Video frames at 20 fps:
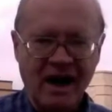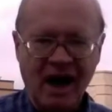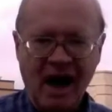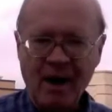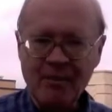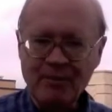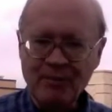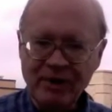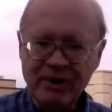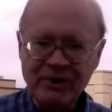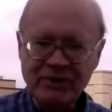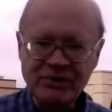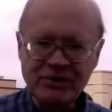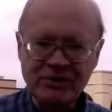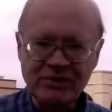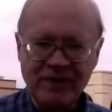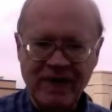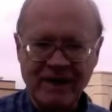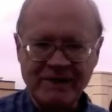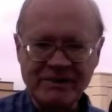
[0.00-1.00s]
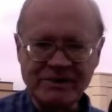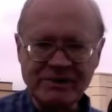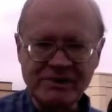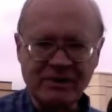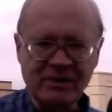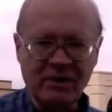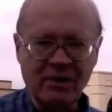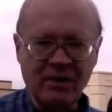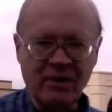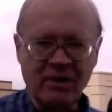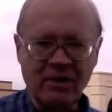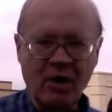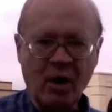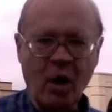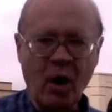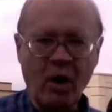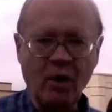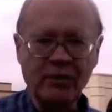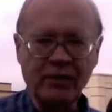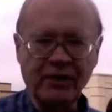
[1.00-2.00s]
I'm pretty sure that's
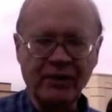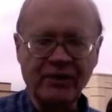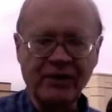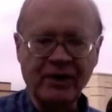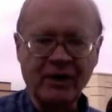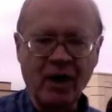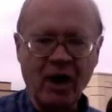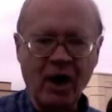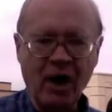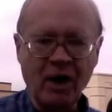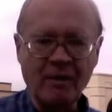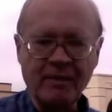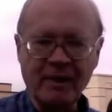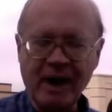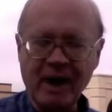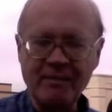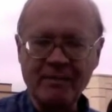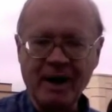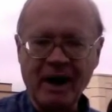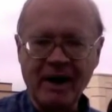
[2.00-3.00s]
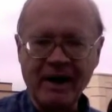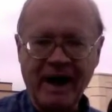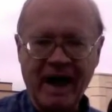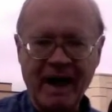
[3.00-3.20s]
all that there are, but I'm not